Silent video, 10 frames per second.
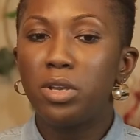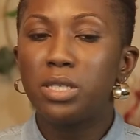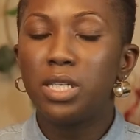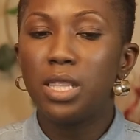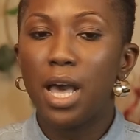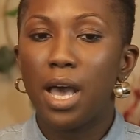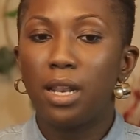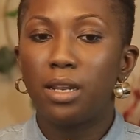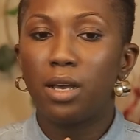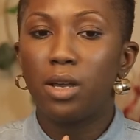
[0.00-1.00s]
you see
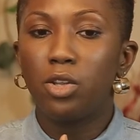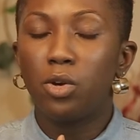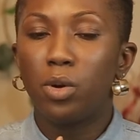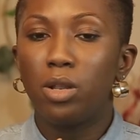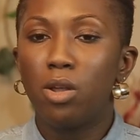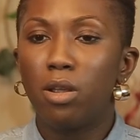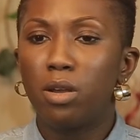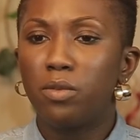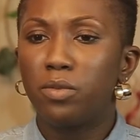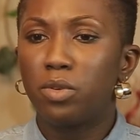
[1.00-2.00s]
that, you know, a lot
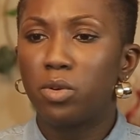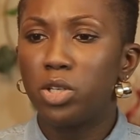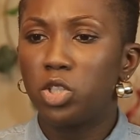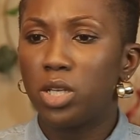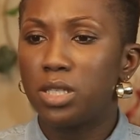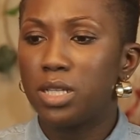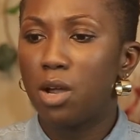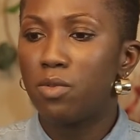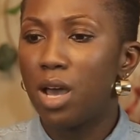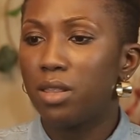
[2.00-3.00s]
of Christians
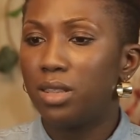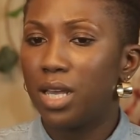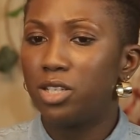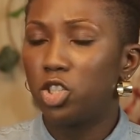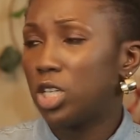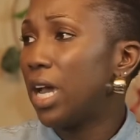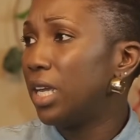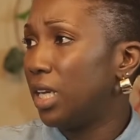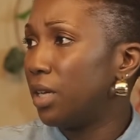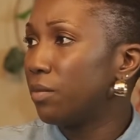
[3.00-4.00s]
now, rather than
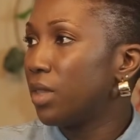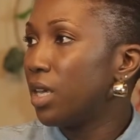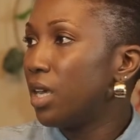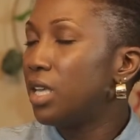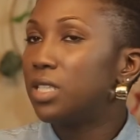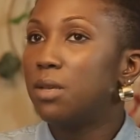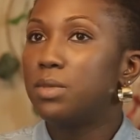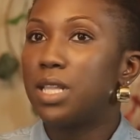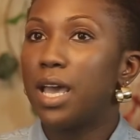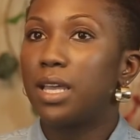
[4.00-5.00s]
shining, it
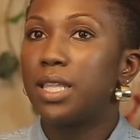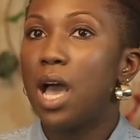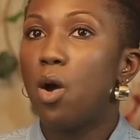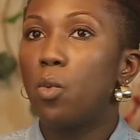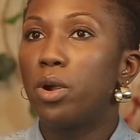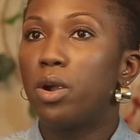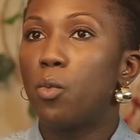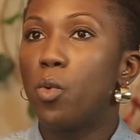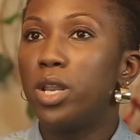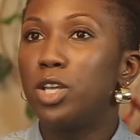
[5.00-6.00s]
seems like now we're
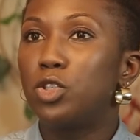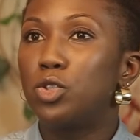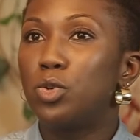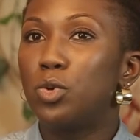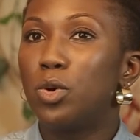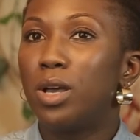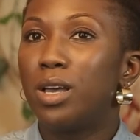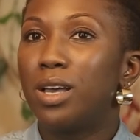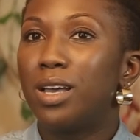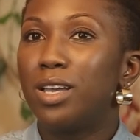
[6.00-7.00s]
wanting to,
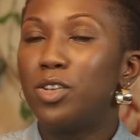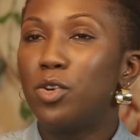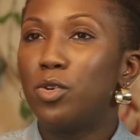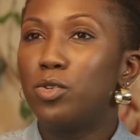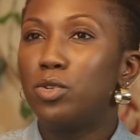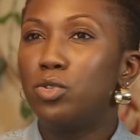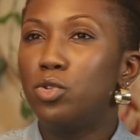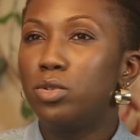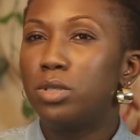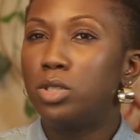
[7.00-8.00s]
you know,
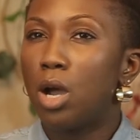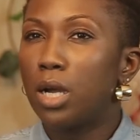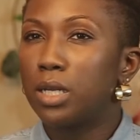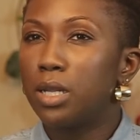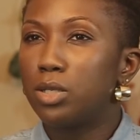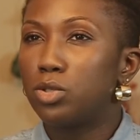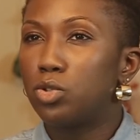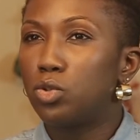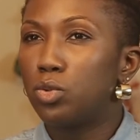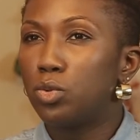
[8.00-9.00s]
use
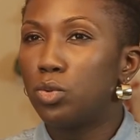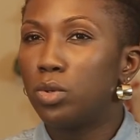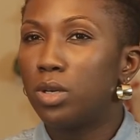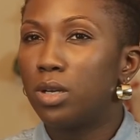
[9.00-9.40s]
darkness to,